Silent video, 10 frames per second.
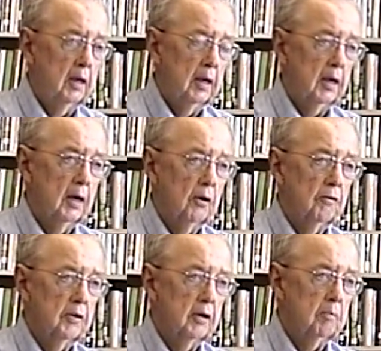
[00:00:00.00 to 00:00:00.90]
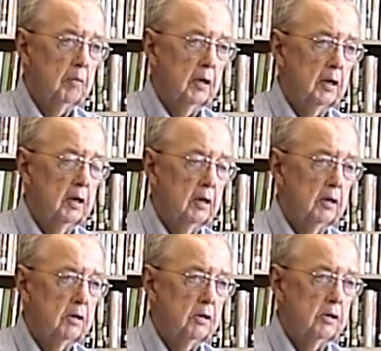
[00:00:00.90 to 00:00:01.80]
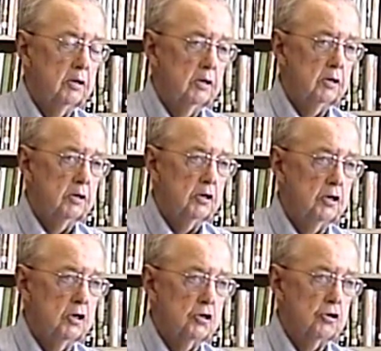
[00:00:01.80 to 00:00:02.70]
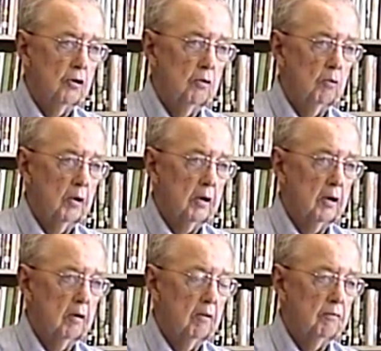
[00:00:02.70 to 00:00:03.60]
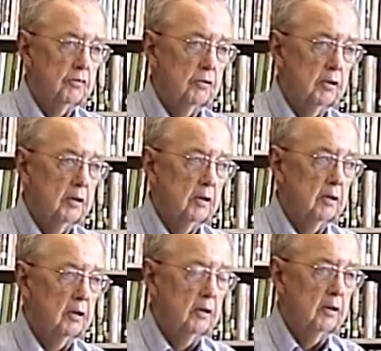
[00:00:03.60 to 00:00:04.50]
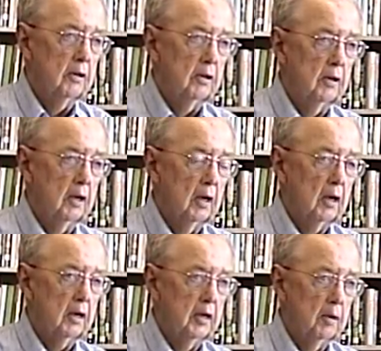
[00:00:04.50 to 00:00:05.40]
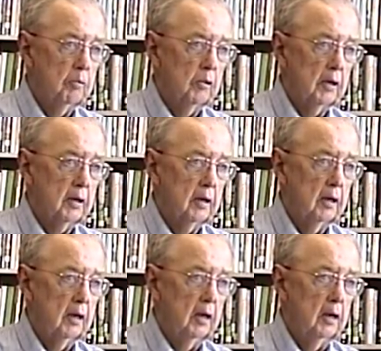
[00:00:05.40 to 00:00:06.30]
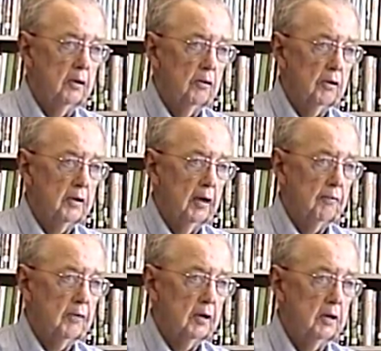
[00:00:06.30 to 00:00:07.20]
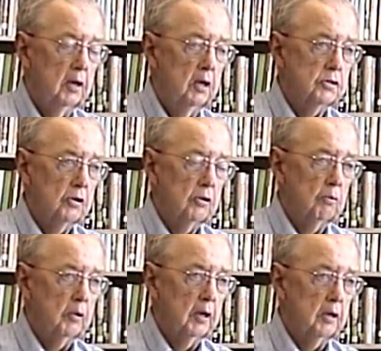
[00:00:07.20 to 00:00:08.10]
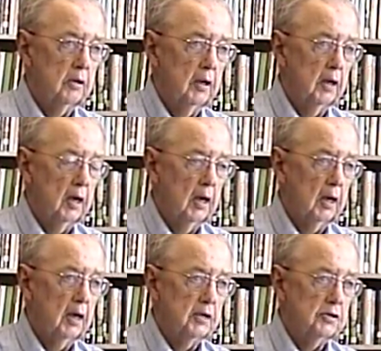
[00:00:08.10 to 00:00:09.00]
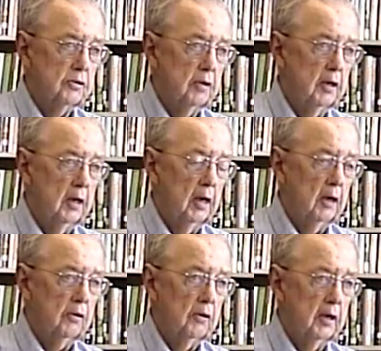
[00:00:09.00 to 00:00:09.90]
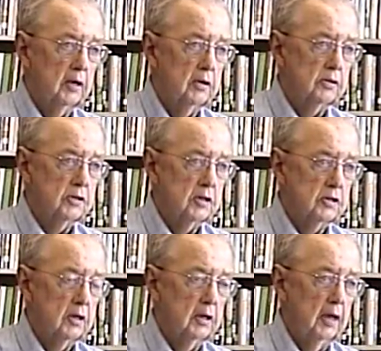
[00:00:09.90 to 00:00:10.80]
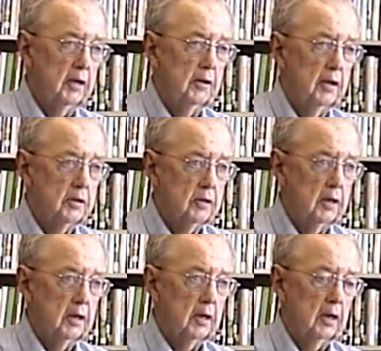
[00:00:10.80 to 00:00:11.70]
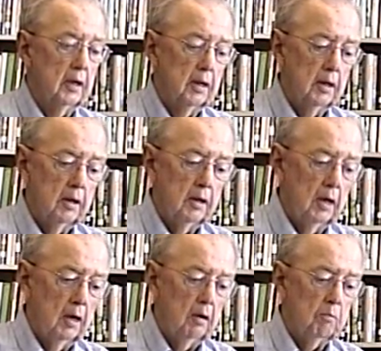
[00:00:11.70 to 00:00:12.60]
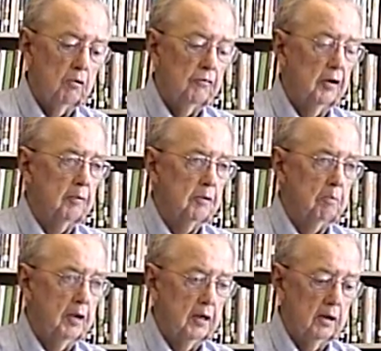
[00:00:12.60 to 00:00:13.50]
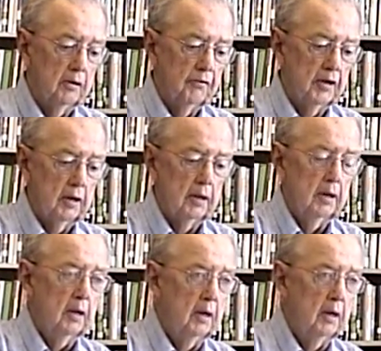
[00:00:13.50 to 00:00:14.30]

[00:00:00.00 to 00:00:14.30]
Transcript: he got over there and made short work of doing the cleanup work in North Africa, so that we could then concentrate on going into Sicily and then to Italy and moving up the mainland of Italy